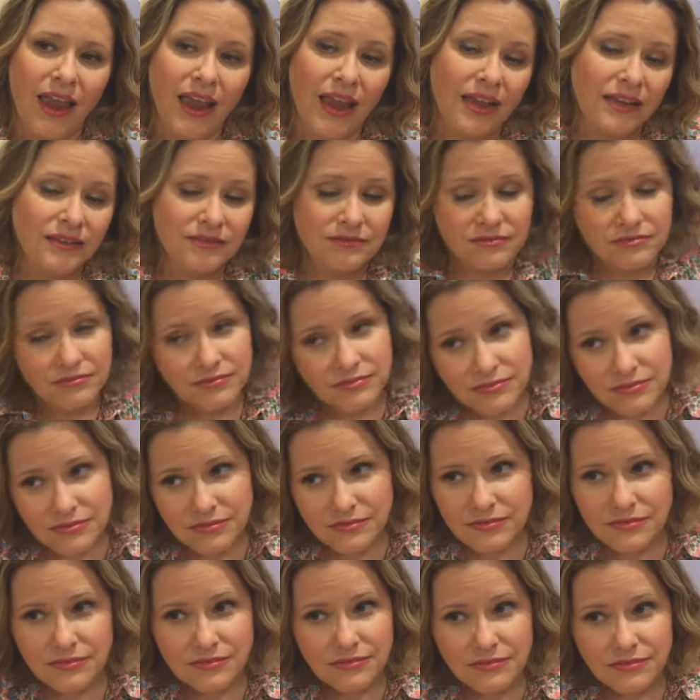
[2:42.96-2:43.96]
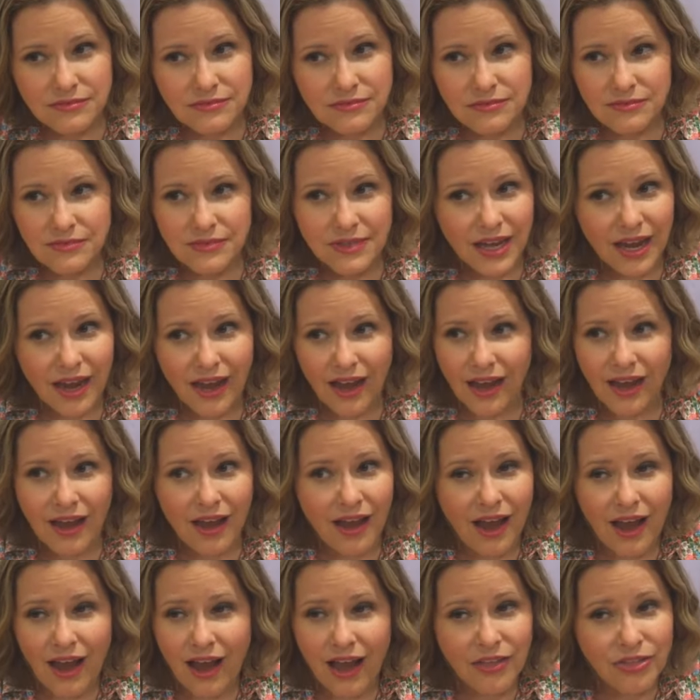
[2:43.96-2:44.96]
And
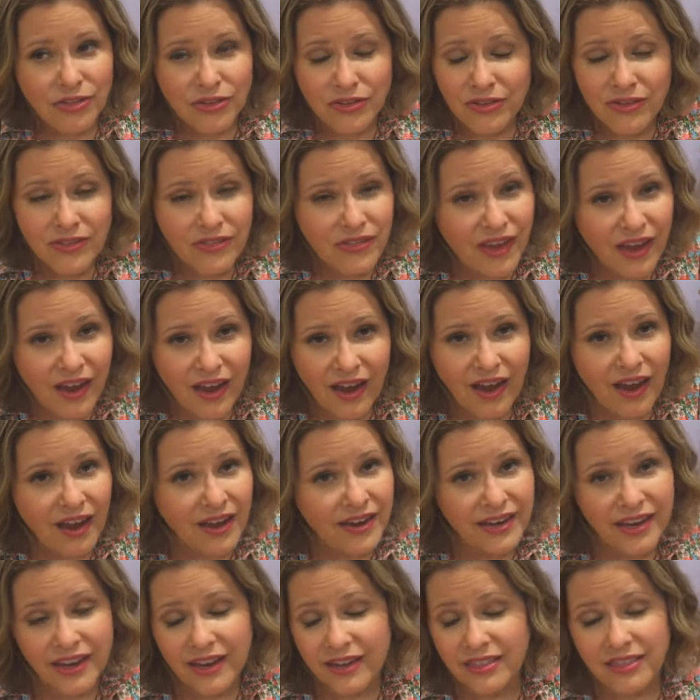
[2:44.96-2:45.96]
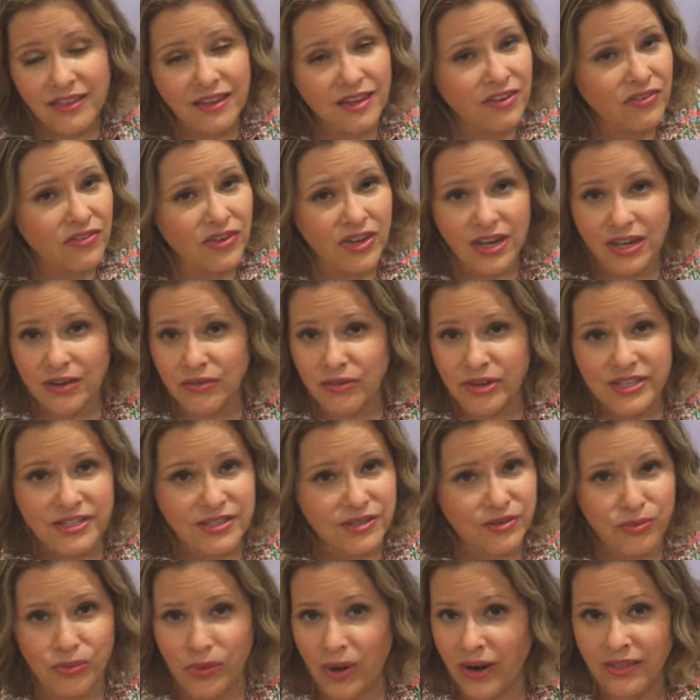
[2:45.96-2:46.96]
other than that, I can't think of any
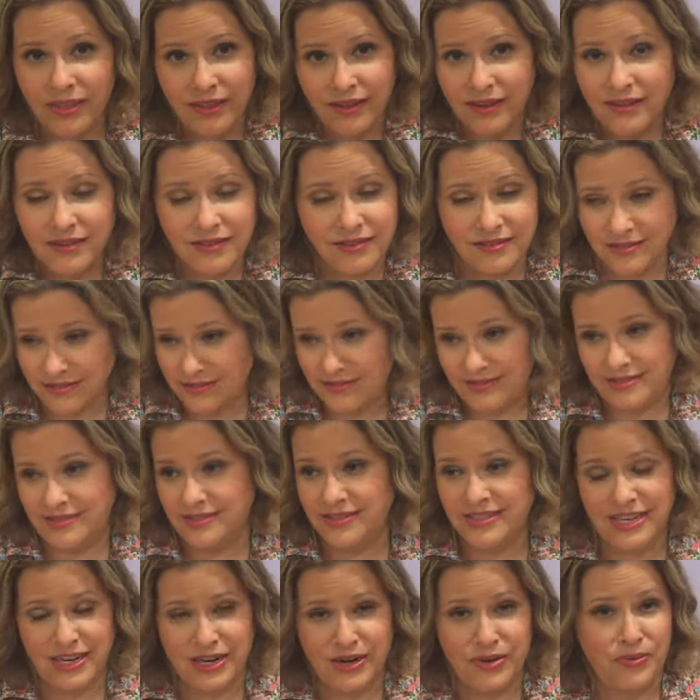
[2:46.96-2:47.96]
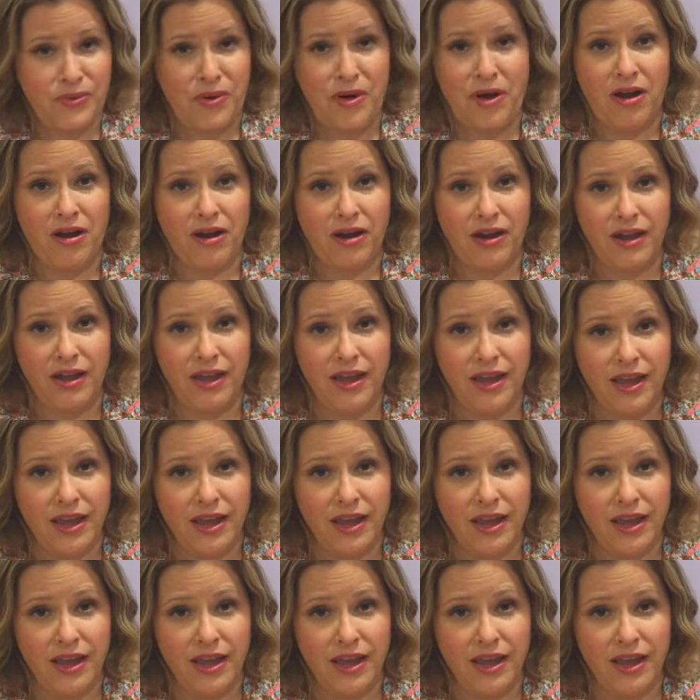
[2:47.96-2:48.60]
reason why they did it wrong.